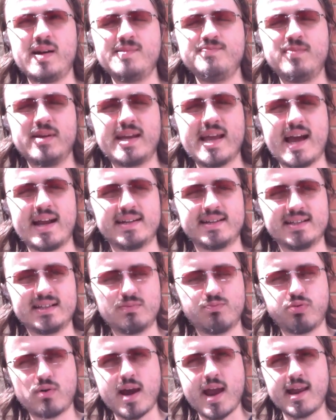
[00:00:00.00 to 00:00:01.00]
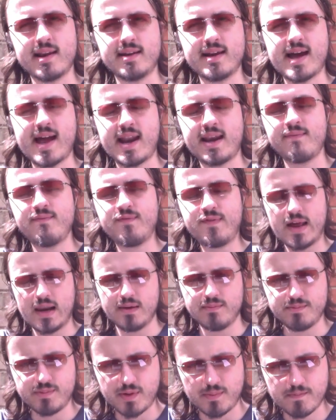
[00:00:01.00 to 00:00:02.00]
and began to spread and
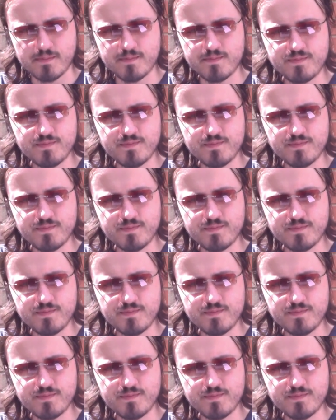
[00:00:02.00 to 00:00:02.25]
envelop them.